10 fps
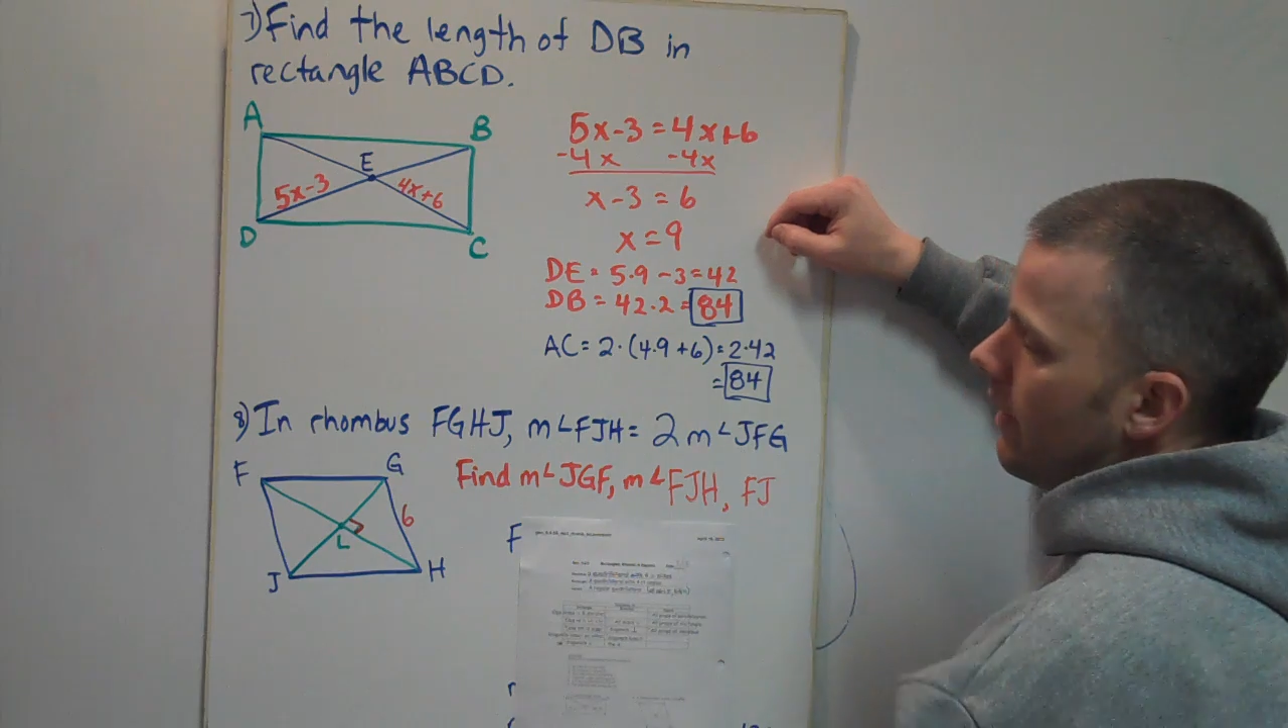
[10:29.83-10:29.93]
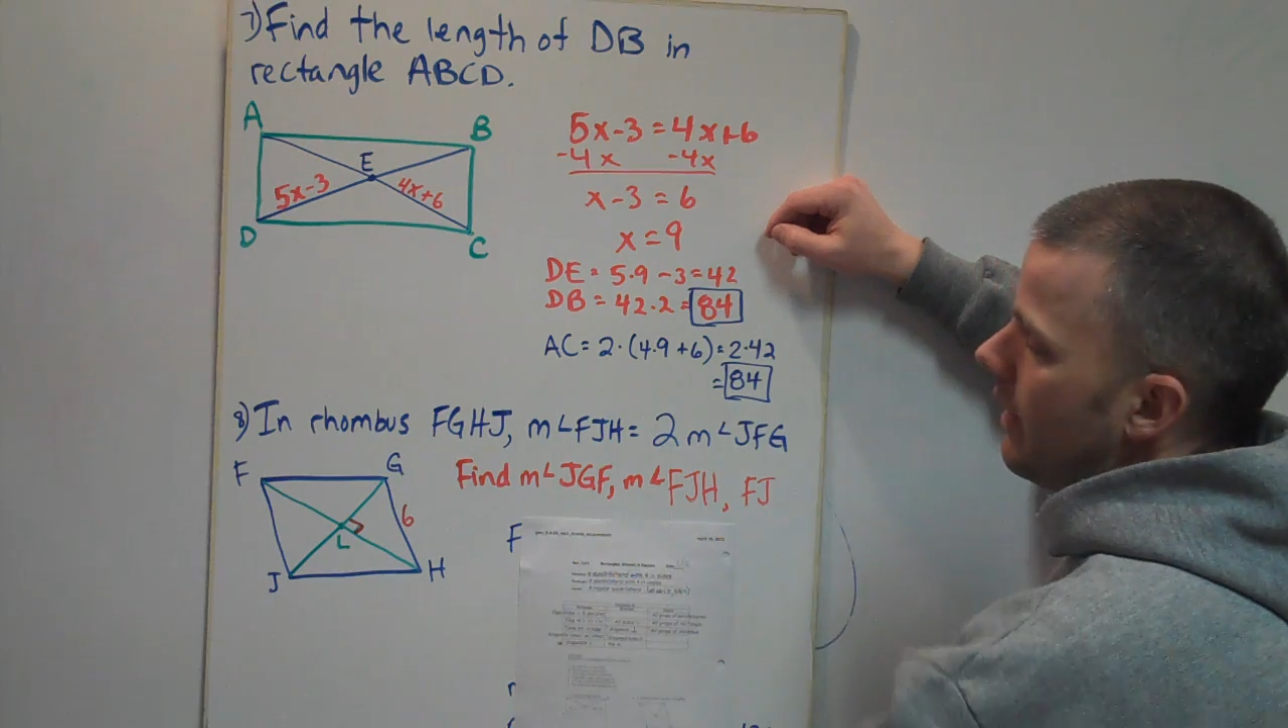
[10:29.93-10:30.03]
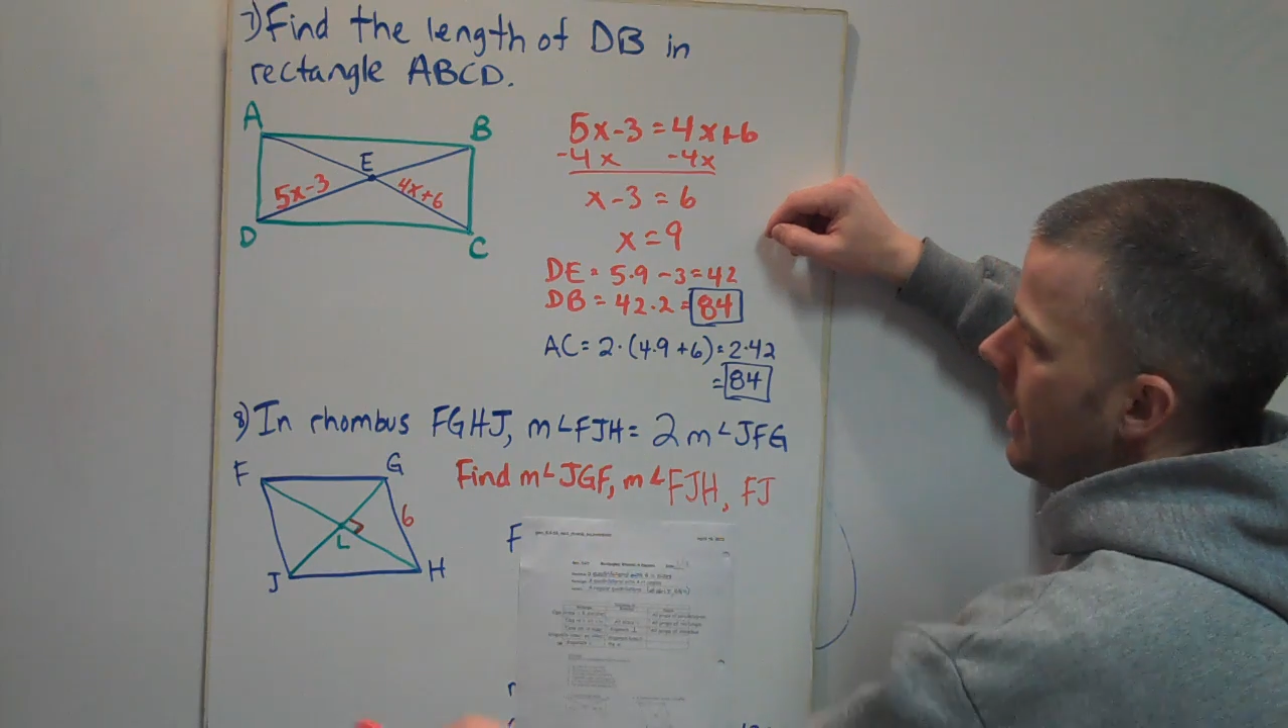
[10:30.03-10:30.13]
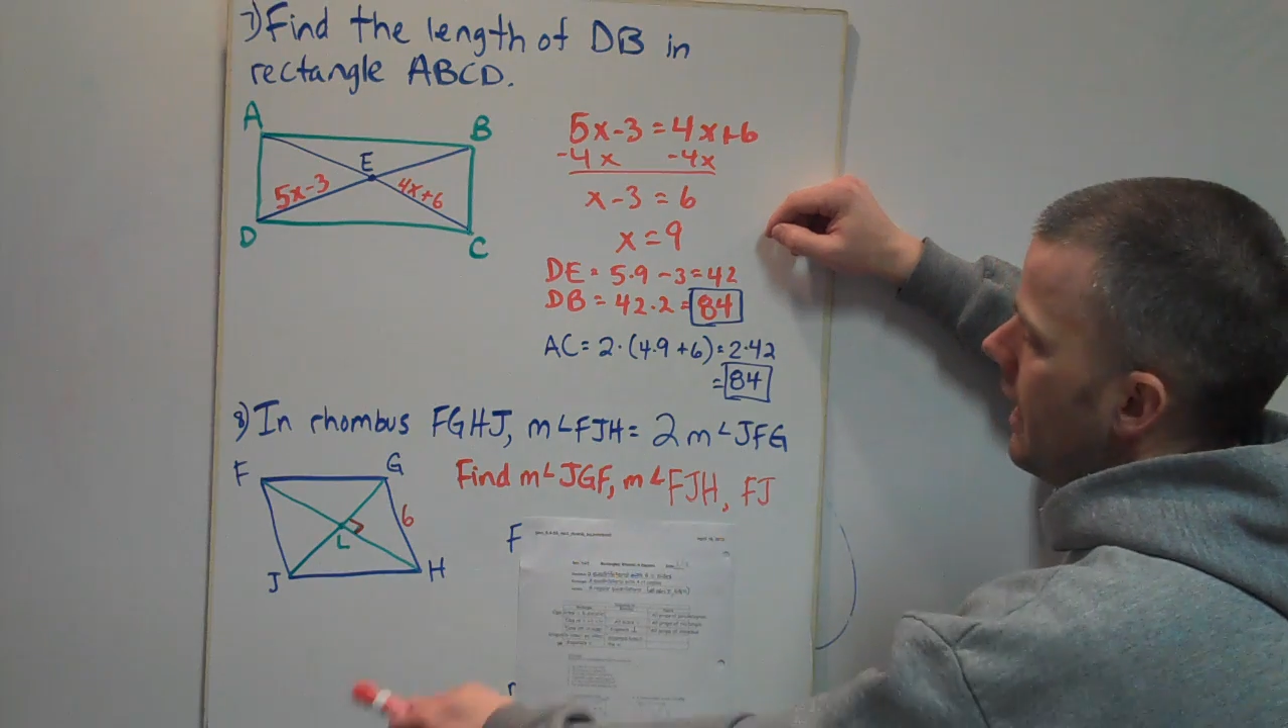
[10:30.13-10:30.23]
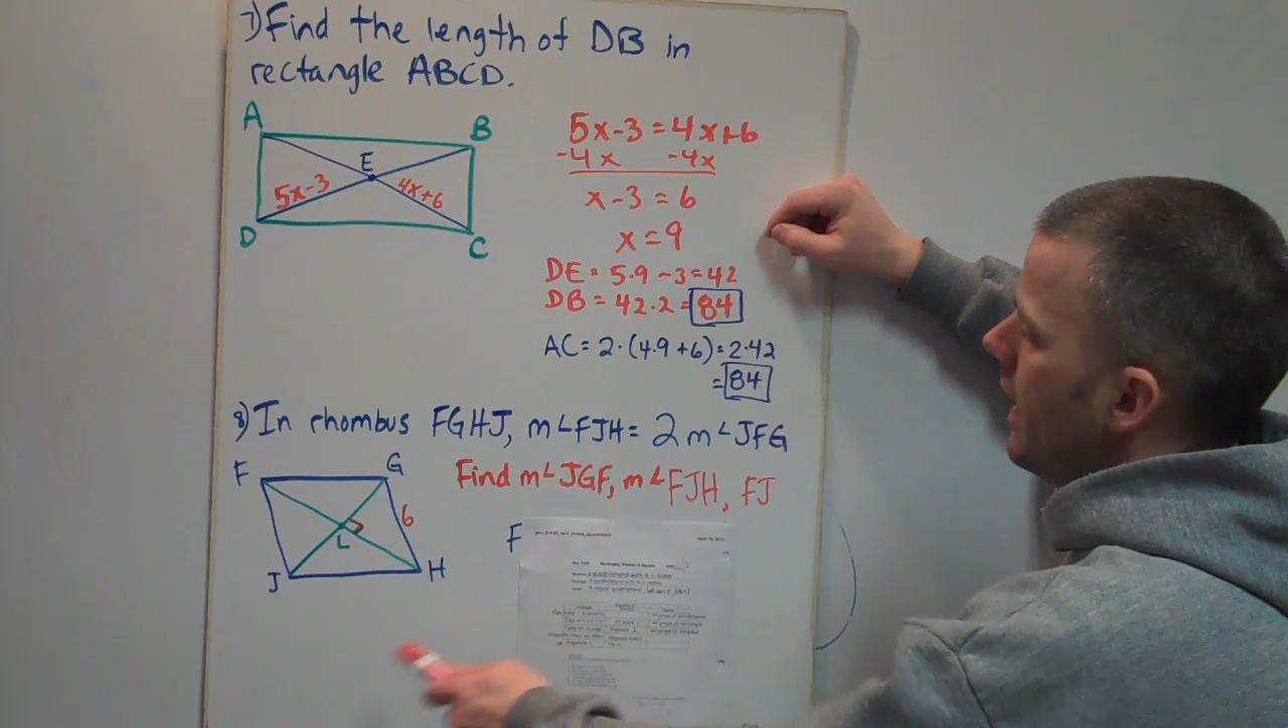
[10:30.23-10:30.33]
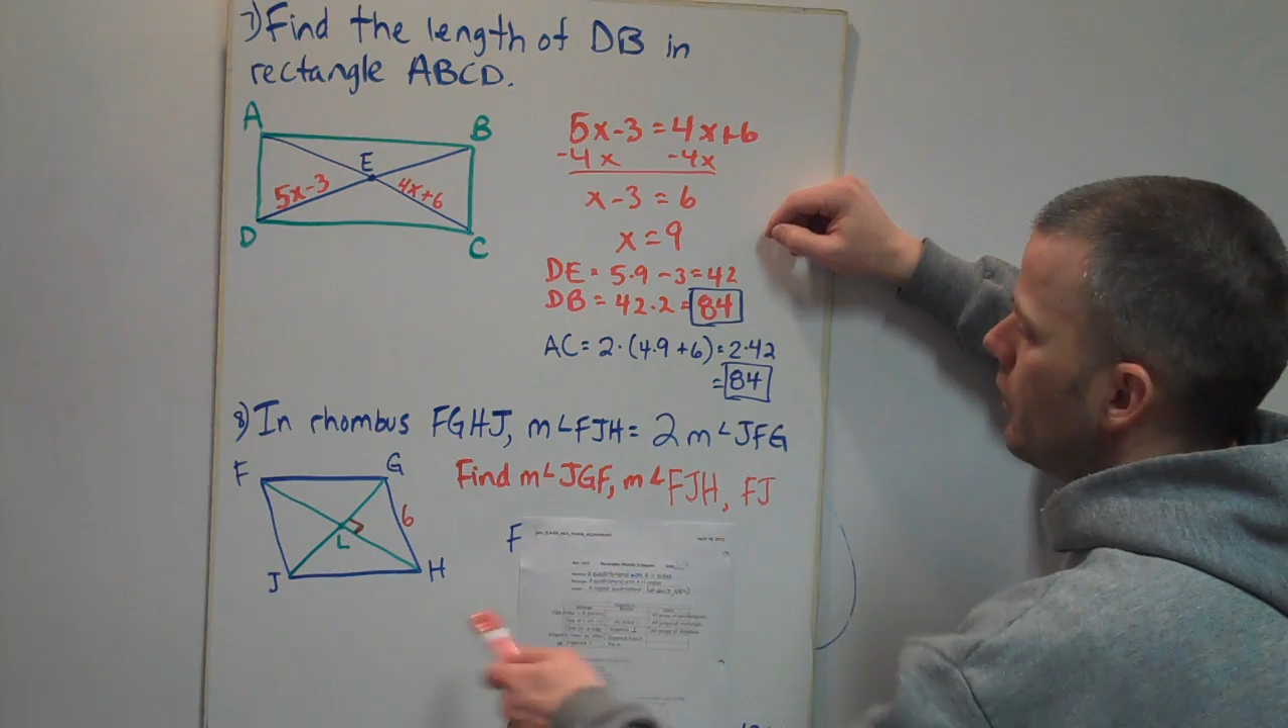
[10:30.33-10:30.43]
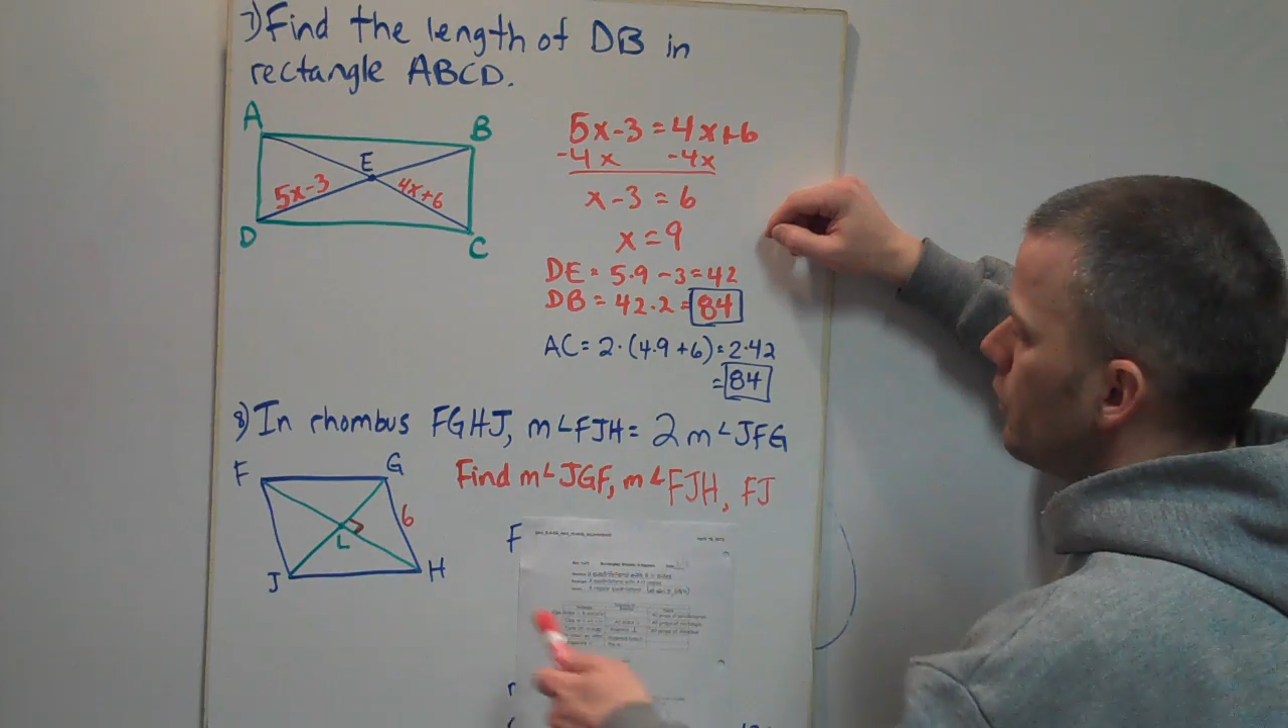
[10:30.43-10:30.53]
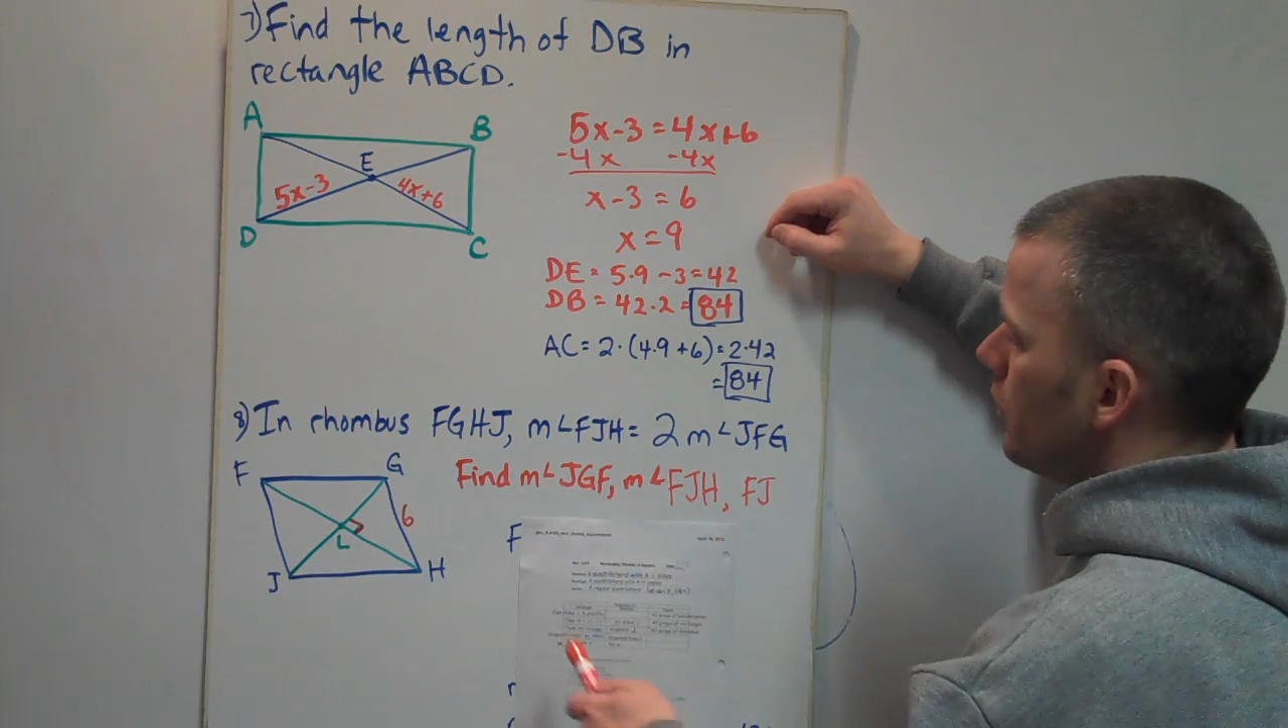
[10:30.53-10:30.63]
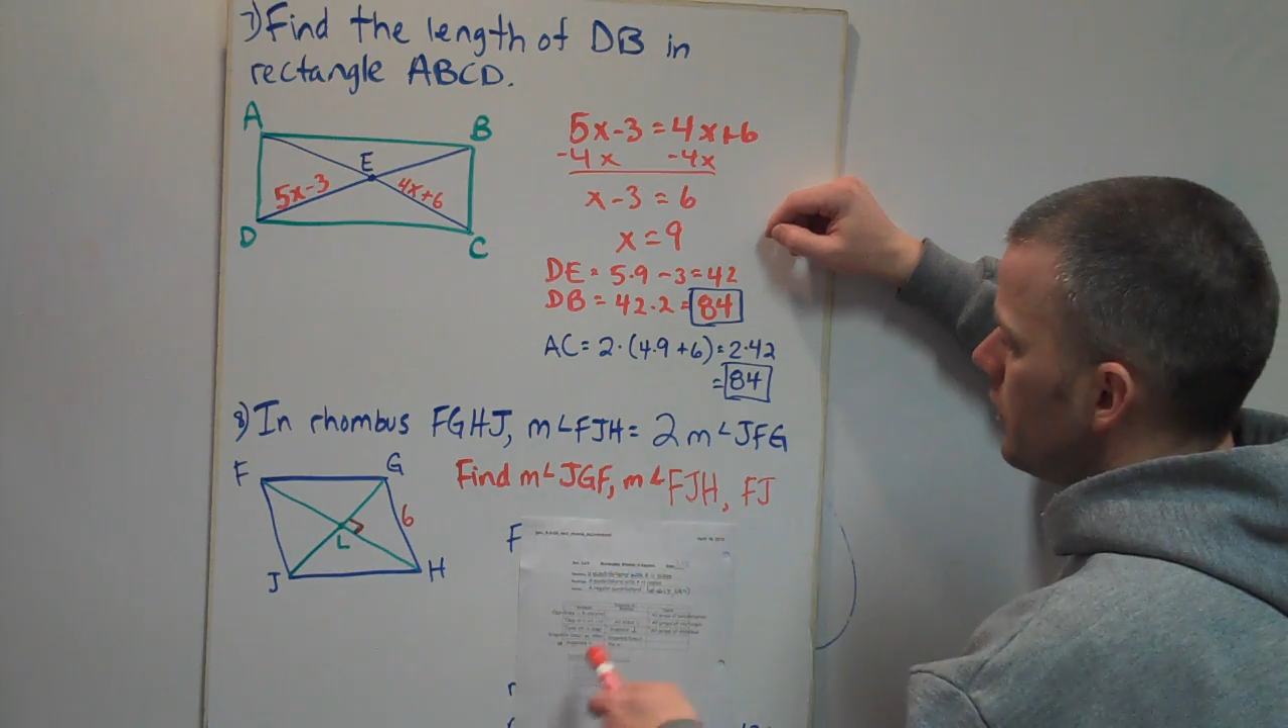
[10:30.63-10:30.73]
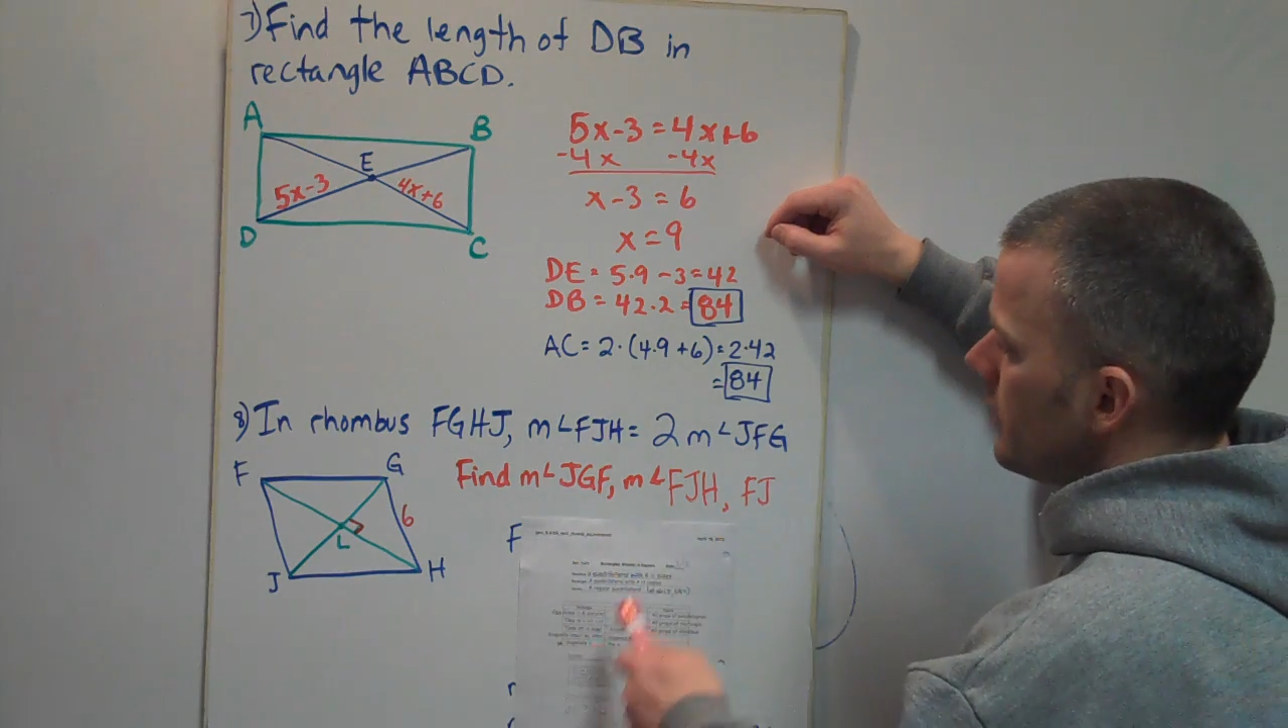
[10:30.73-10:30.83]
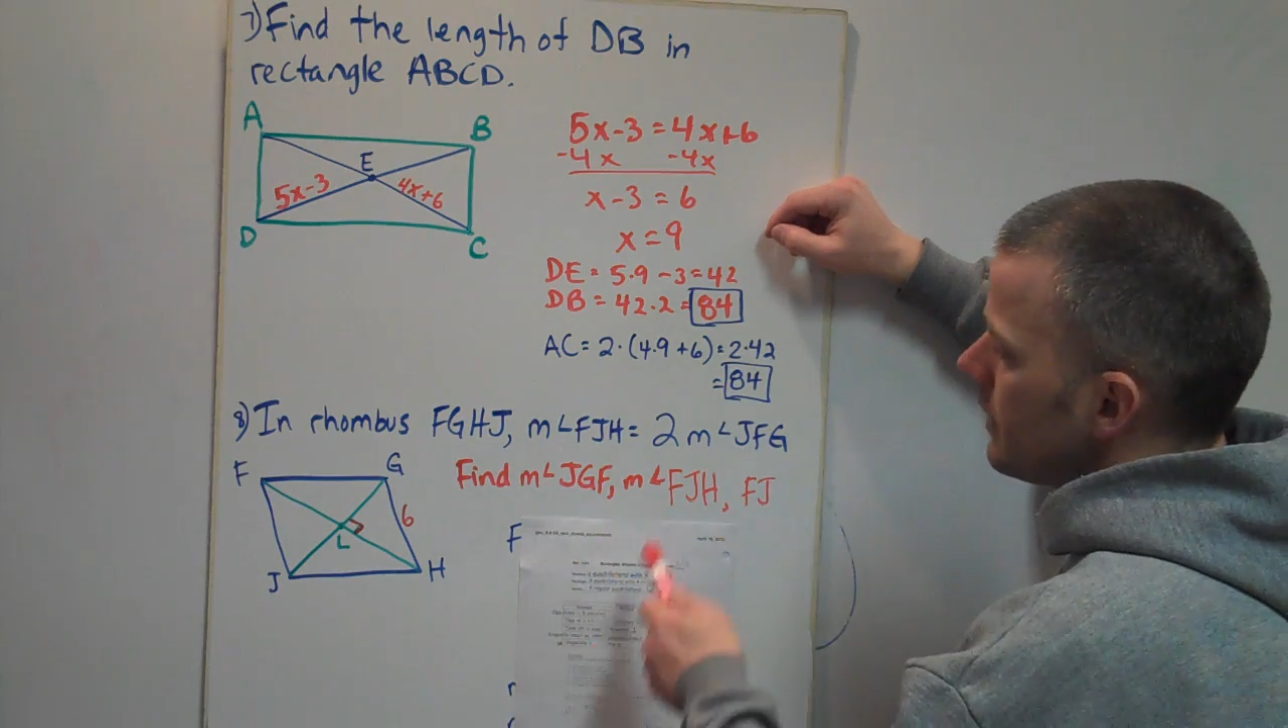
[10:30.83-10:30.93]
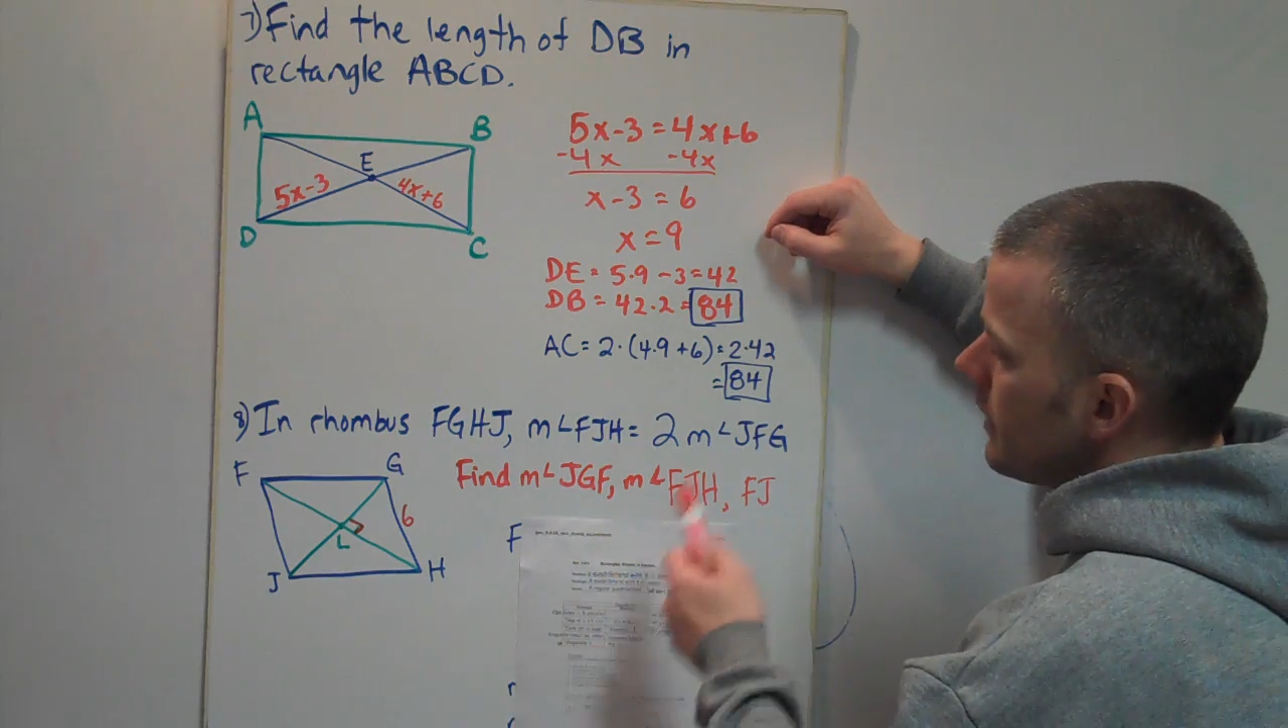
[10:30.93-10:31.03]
that angle